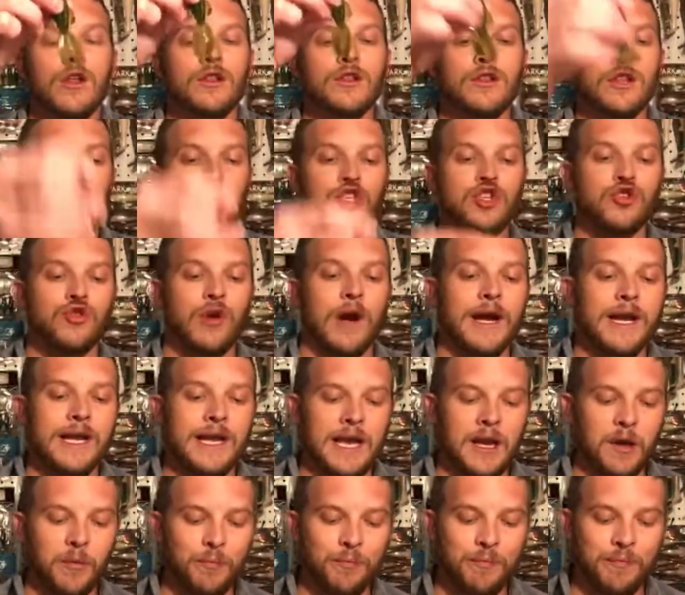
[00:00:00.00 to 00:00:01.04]
the Strike
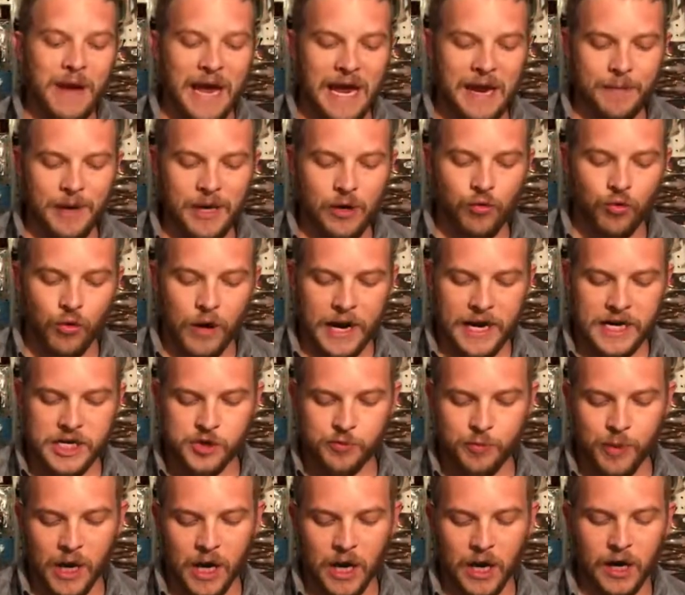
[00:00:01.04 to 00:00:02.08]
King Baby
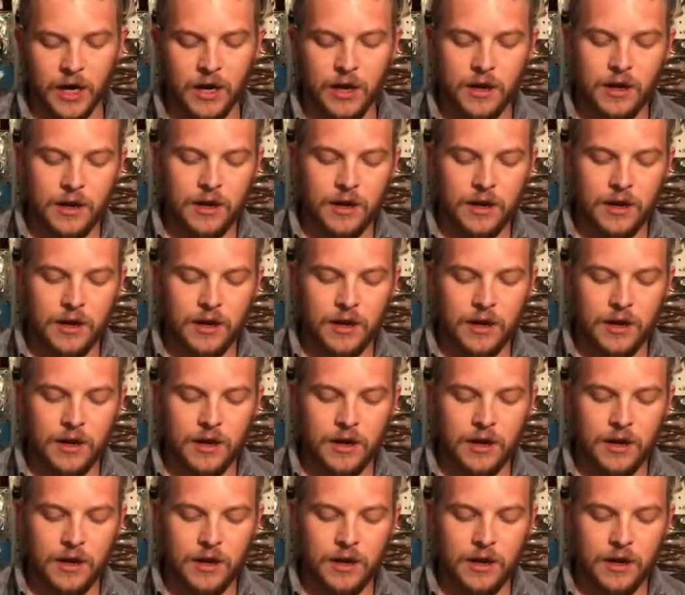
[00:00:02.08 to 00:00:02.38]
Rage Bug